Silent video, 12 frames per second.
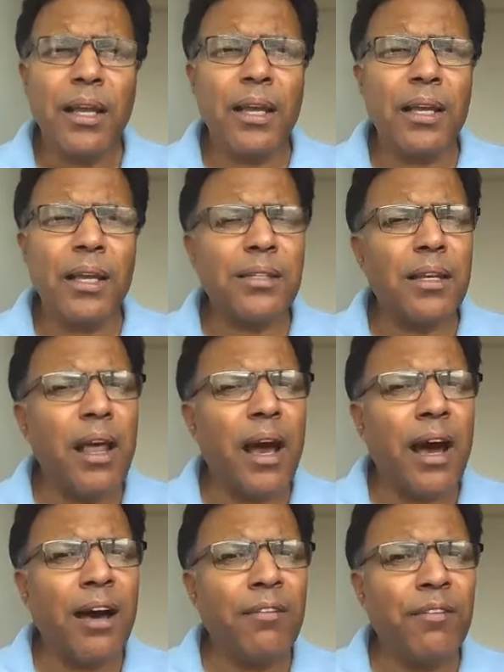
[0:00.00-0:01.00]
is
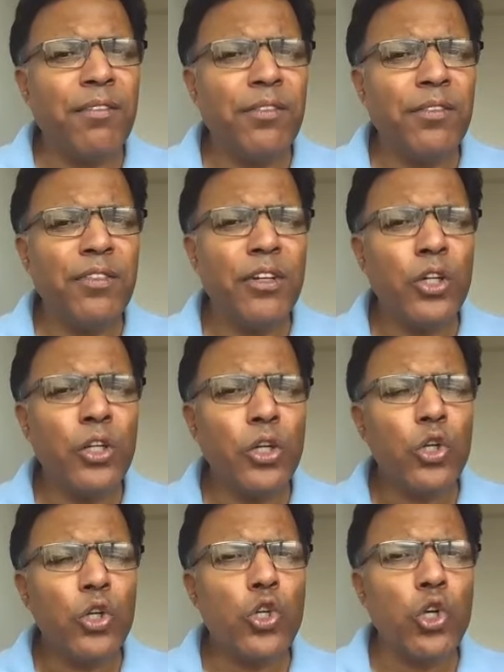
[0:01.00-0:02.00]
love,
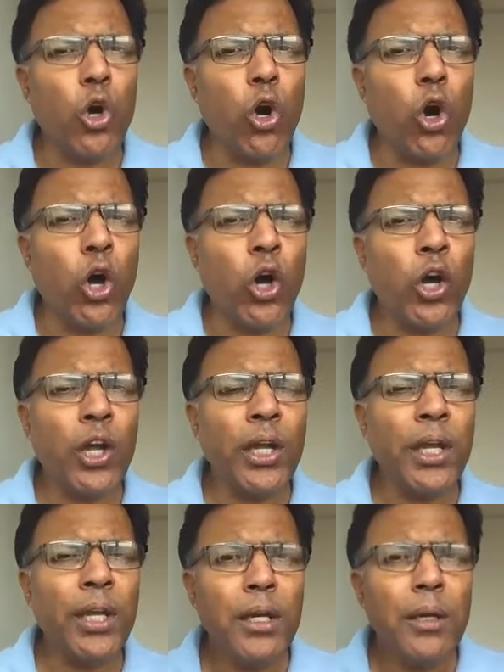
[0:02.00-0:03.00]
joy,
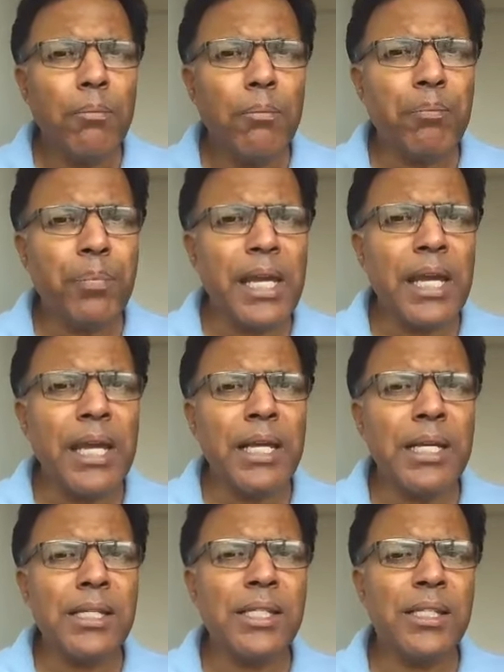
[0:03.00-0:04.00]

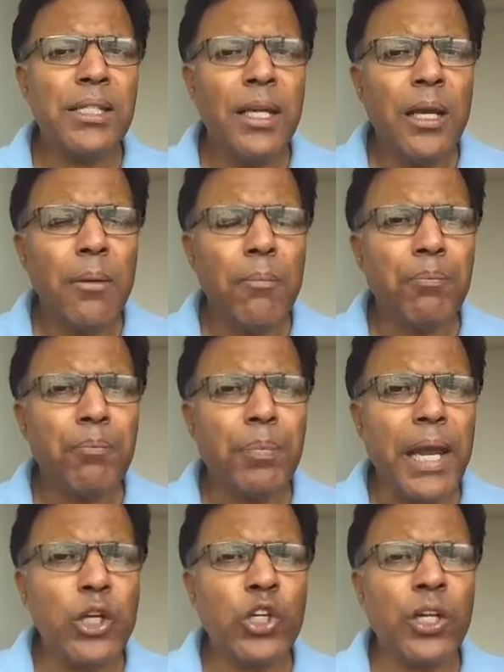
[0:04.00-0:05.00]
peace,
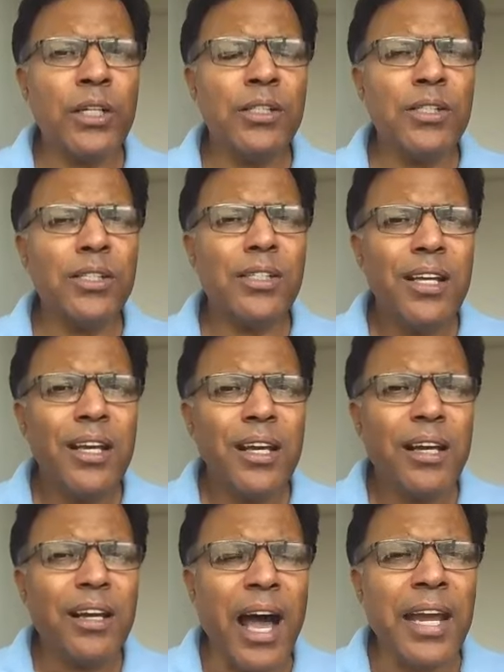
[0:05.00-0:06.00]
patience,
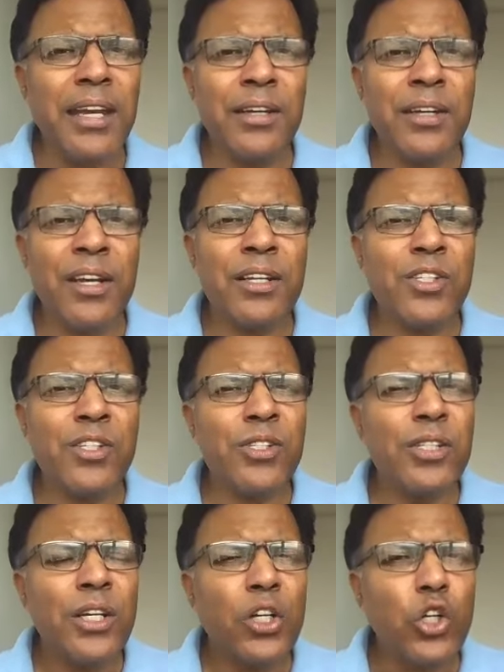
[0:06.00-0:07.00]

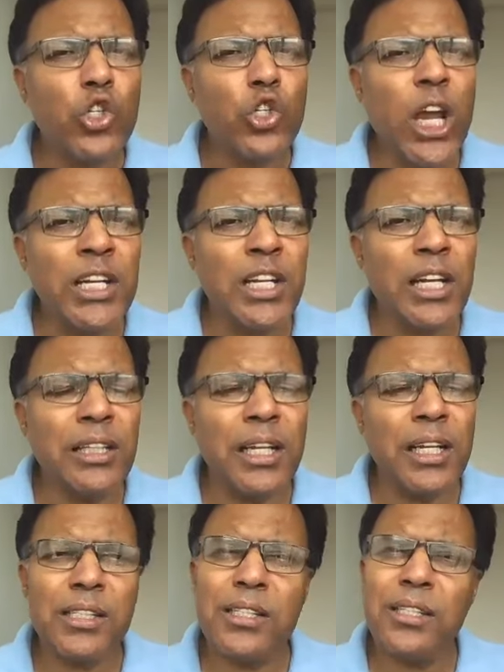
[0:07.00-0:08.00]
kindness,
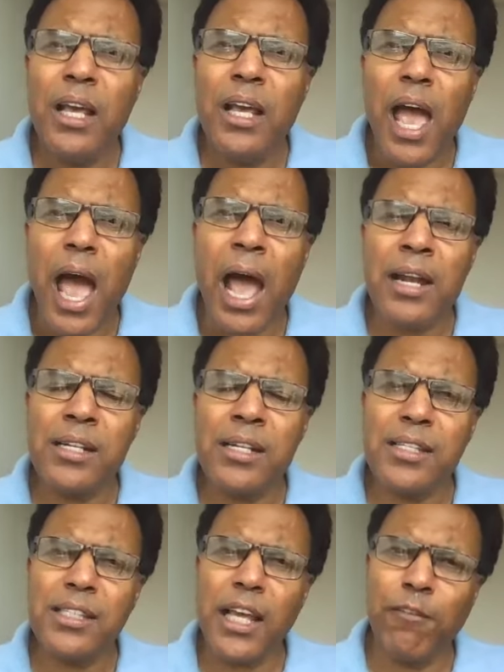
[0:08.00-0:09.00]
gentleness, and
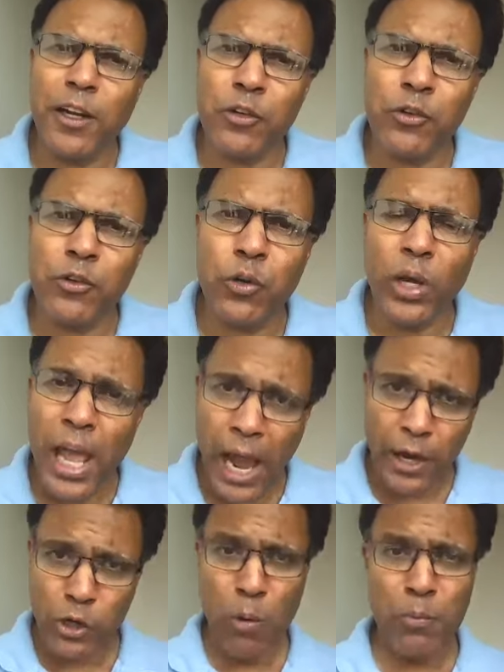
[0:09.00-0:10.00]
self control.
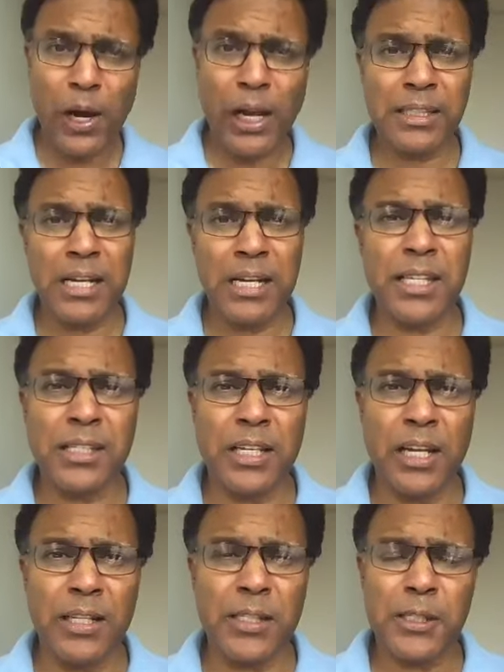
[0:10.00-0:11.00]
And you know, brothers and
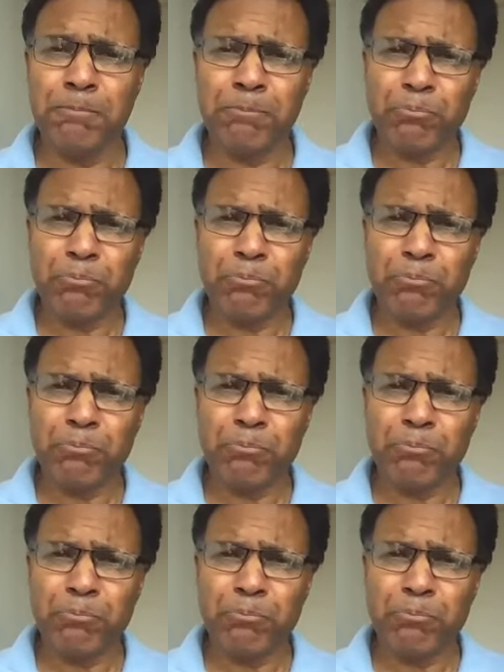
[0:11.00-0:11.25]
sisters,